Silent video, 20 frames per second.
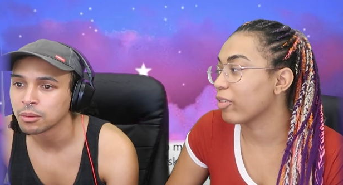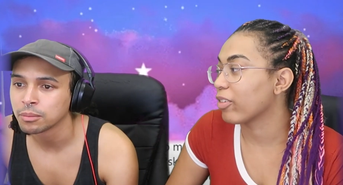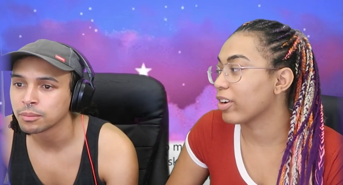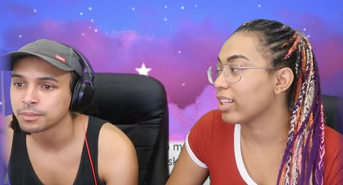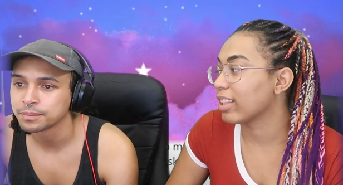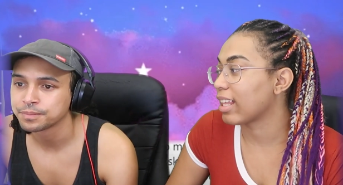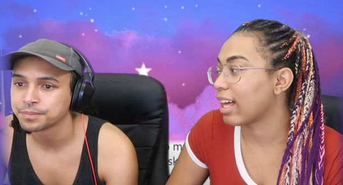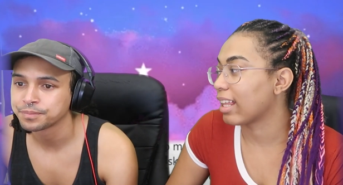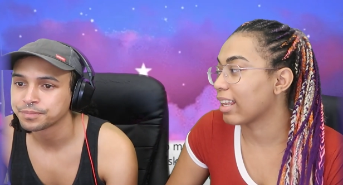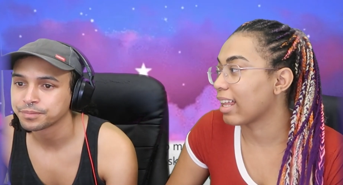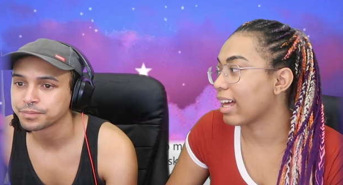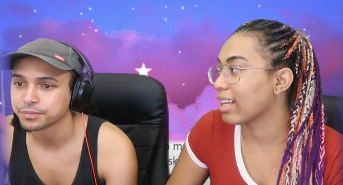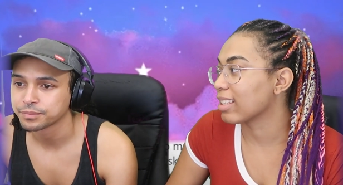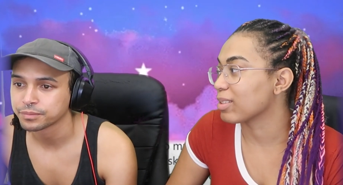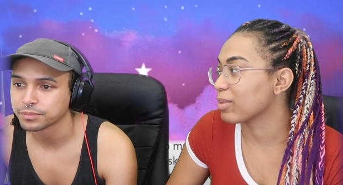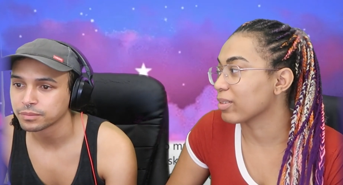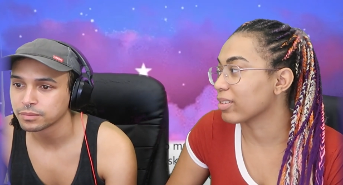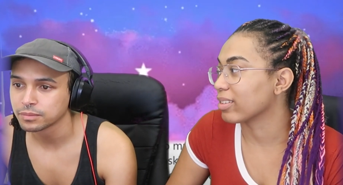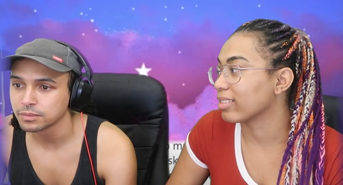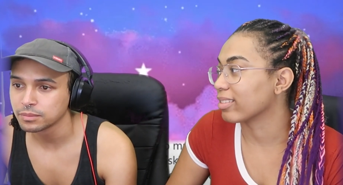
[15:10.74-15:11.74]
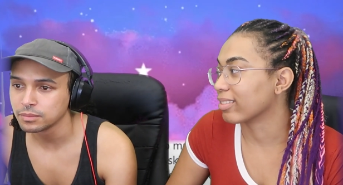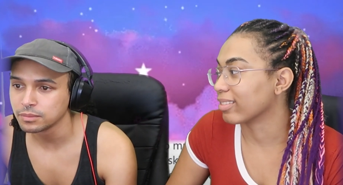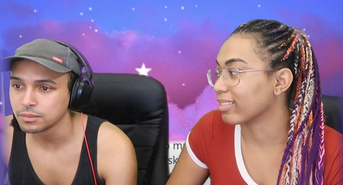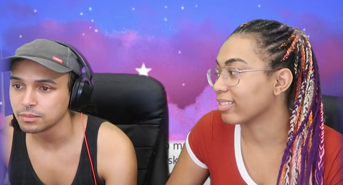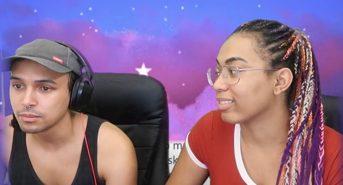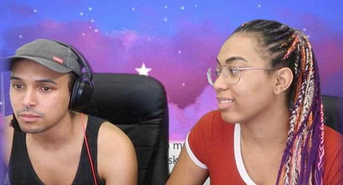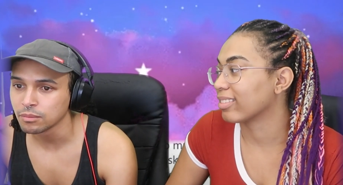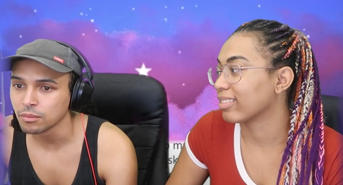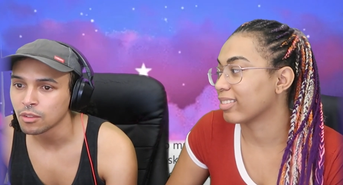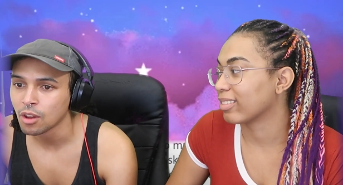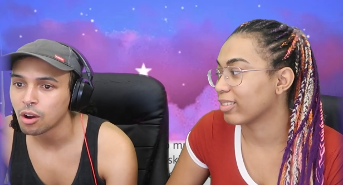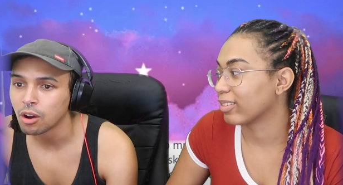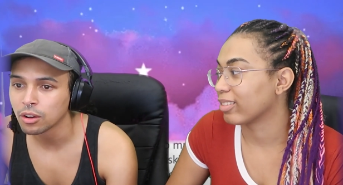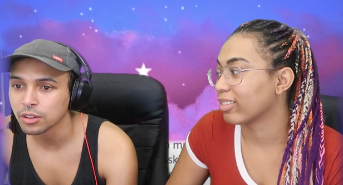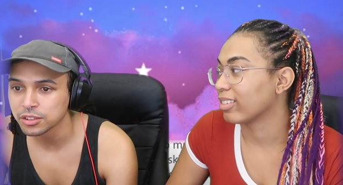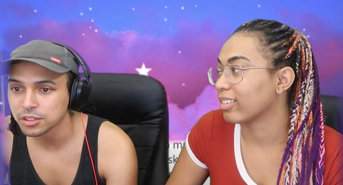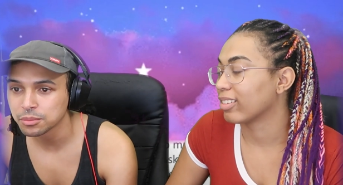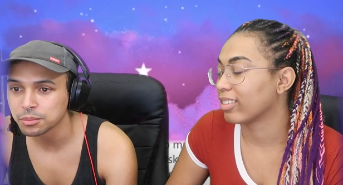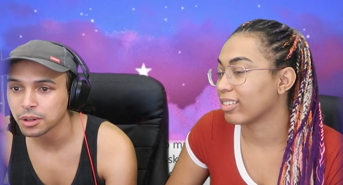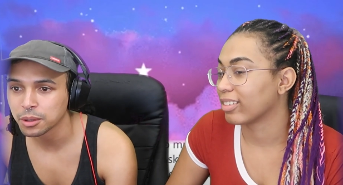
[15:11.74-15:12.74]
Speaker 1: reread that last one.
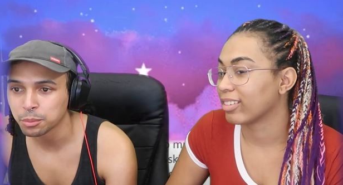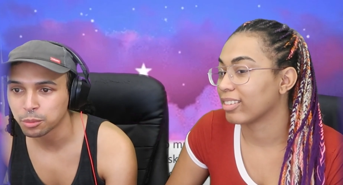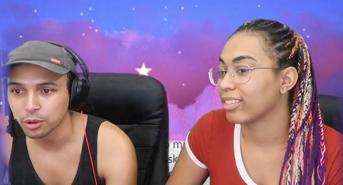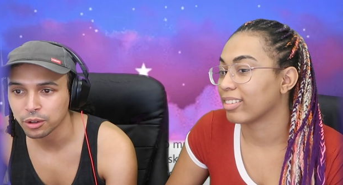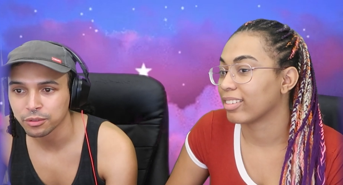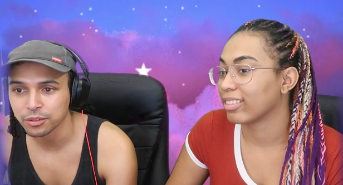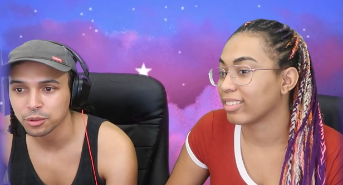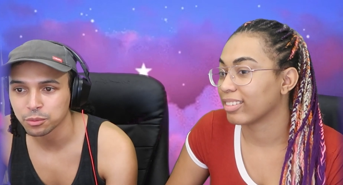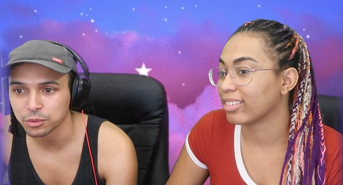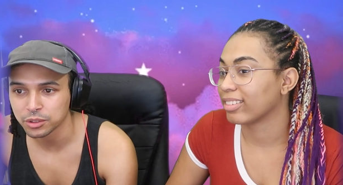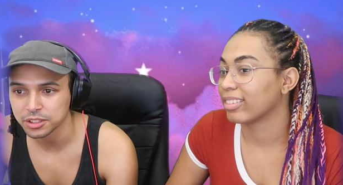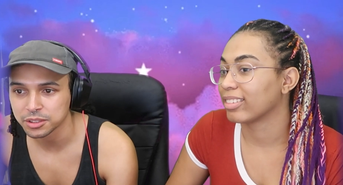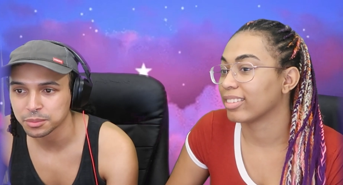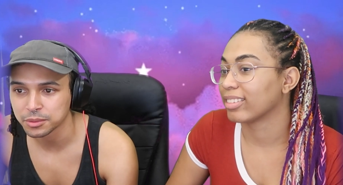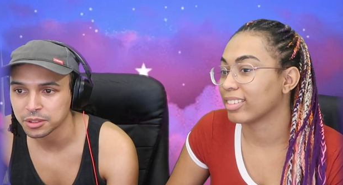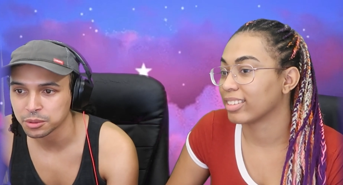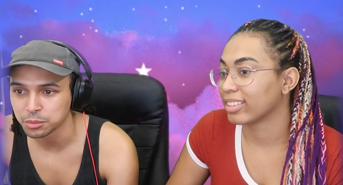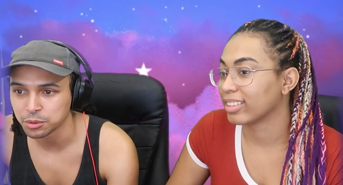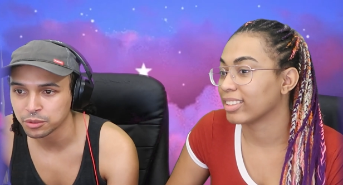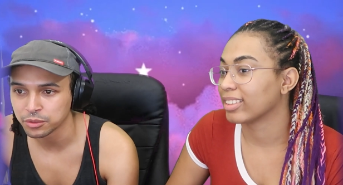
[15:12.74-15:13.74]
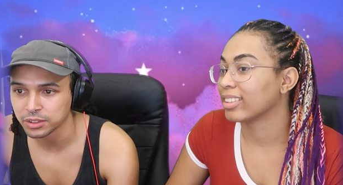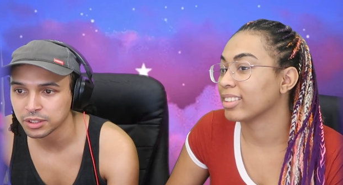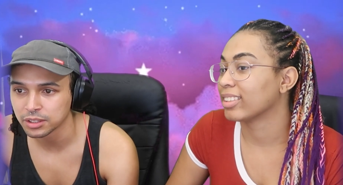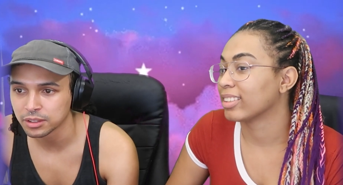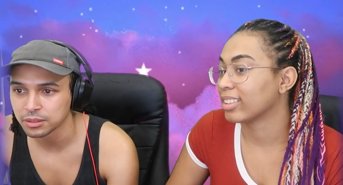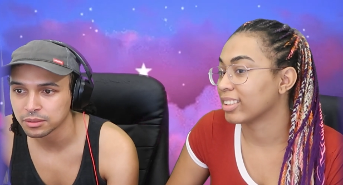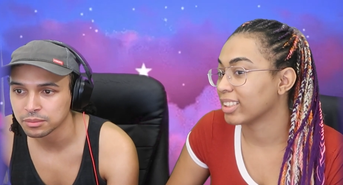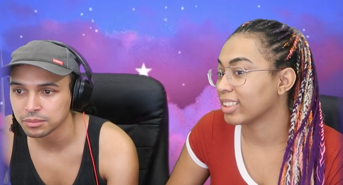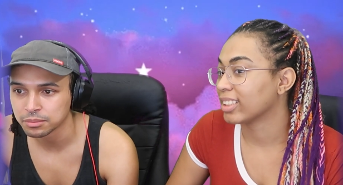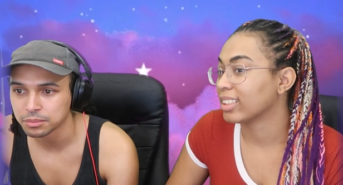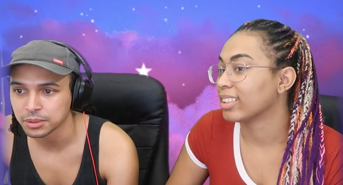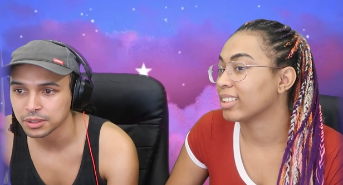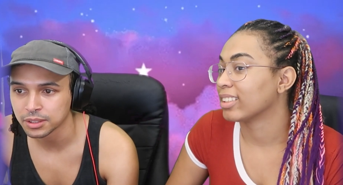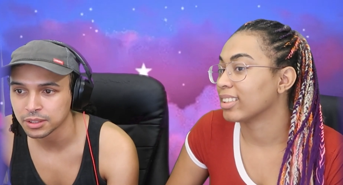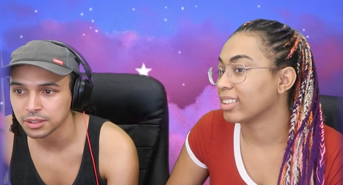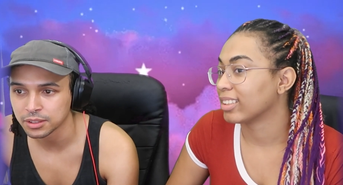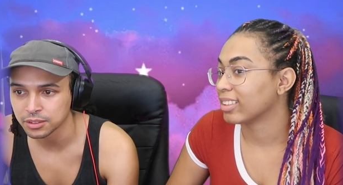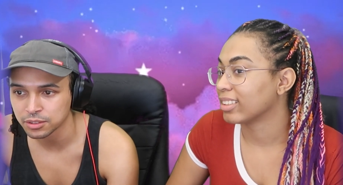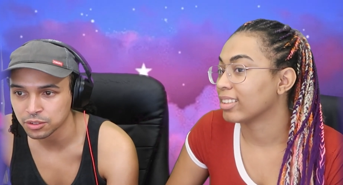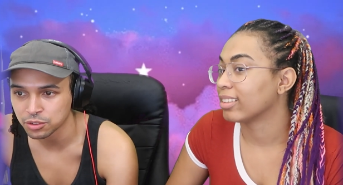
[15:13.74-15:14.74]
Speaker 2: Also, my boyfriend wants me to move in, but
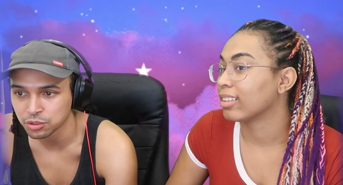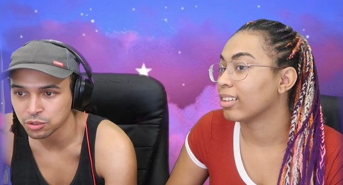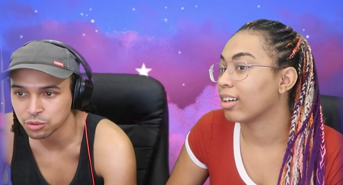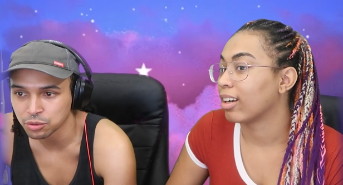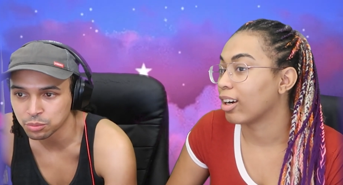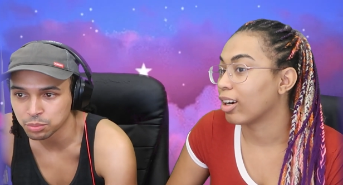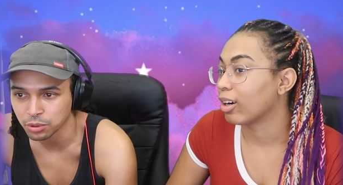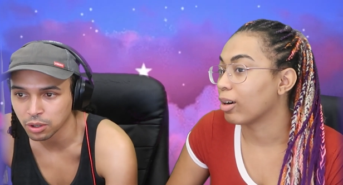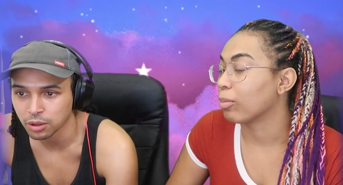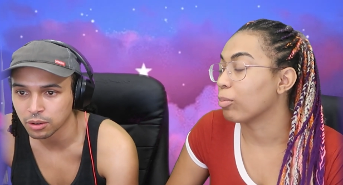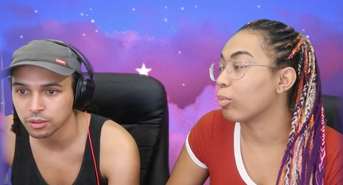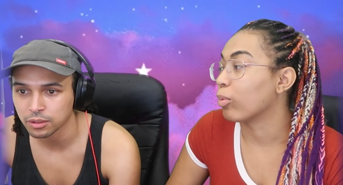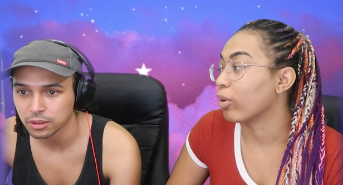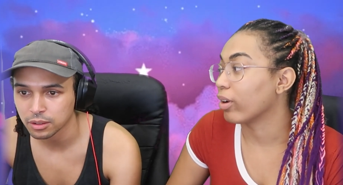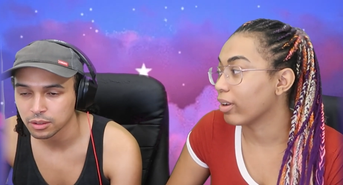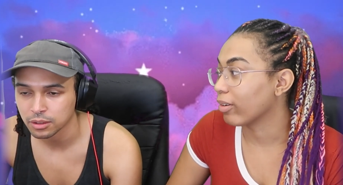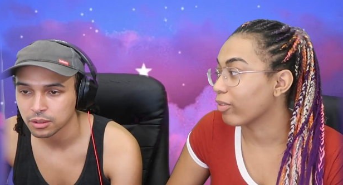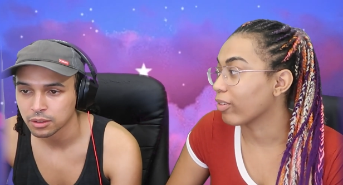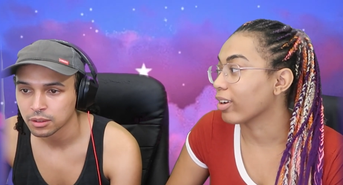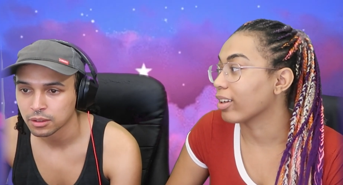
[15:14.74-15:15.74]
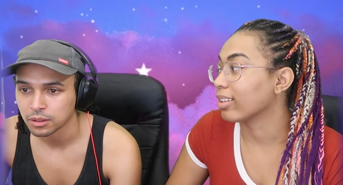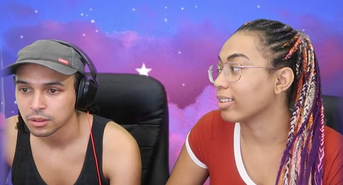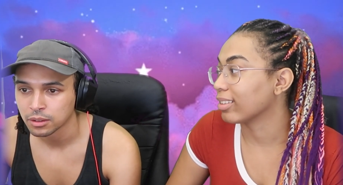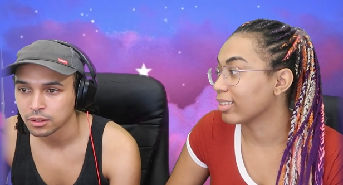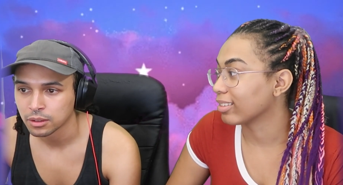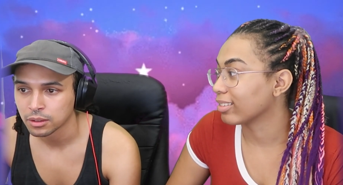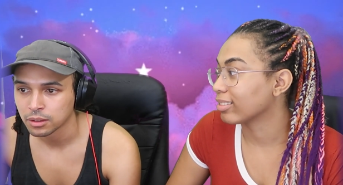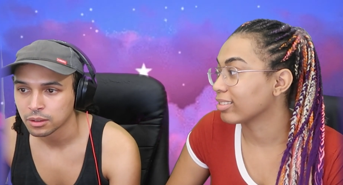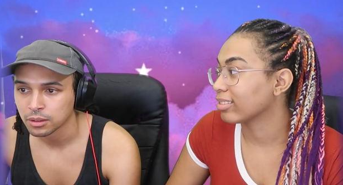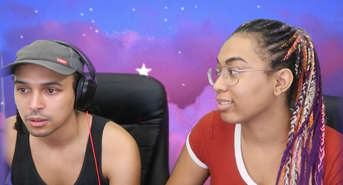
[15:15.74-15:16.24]
he's too.
Speaker 1: Her broke. boyfriend.